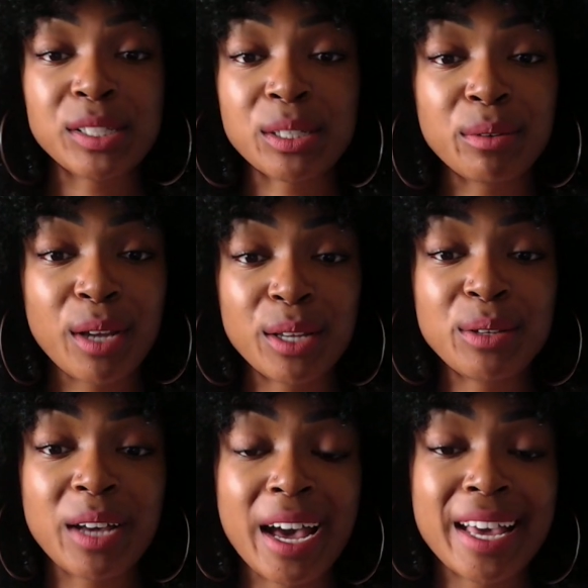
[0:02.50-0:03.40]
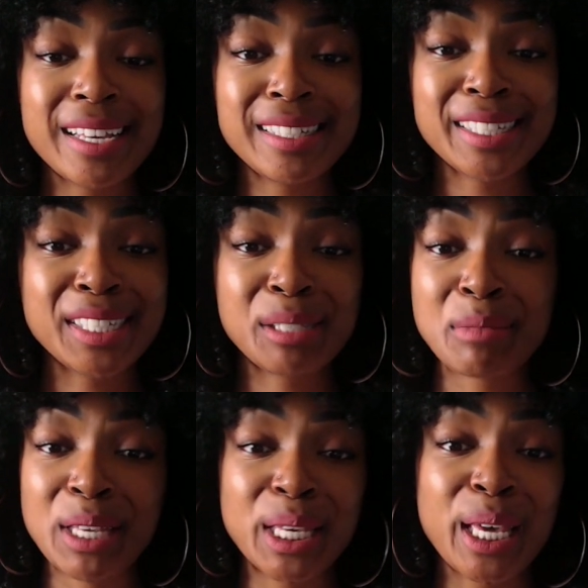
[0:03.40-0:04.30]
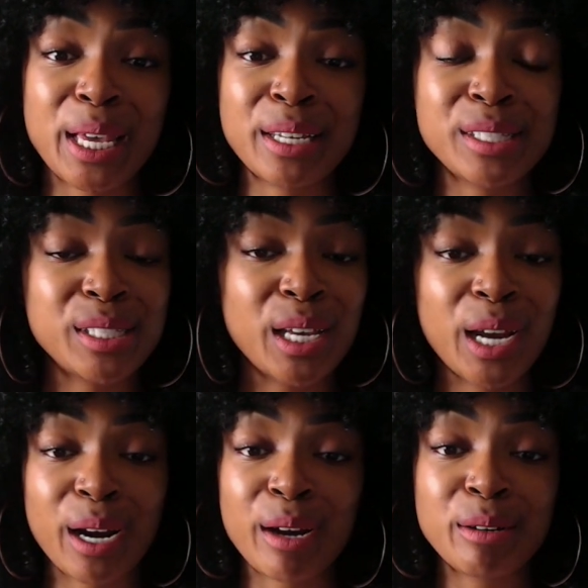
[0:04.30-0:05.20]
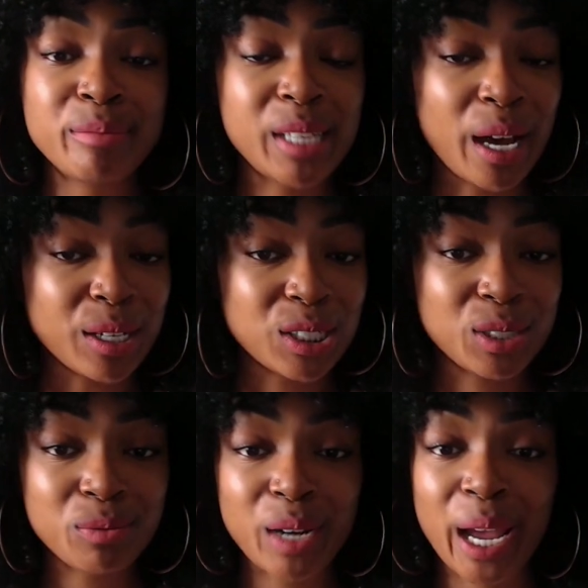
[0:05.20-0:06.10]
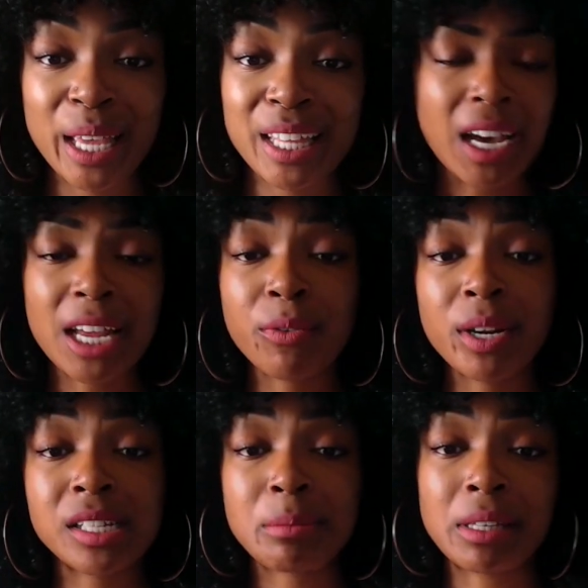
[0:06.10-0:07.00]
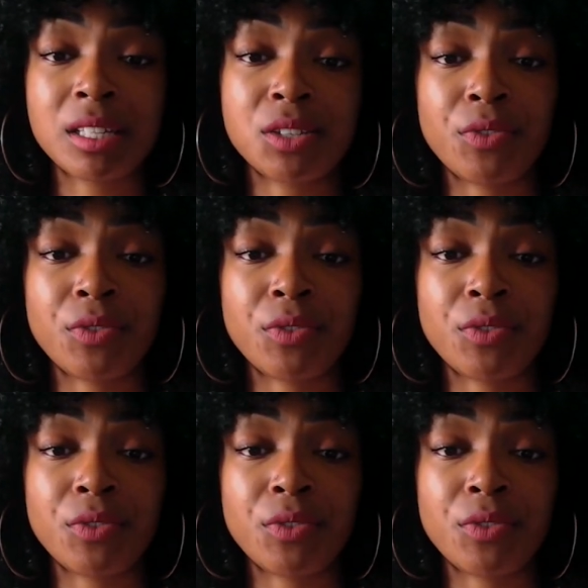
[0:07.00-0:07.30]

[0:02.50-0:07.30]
What's going on, you guys? It's me again. It's your girl Bianca Sharaé. I kind of wanted to make this